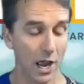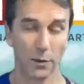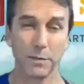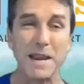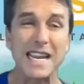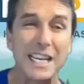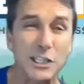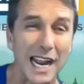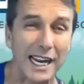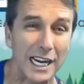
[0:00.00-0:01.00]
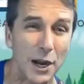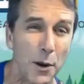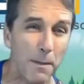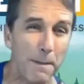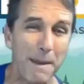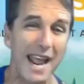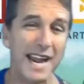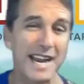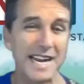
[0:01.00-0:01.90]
With Pinky Jackalope it's and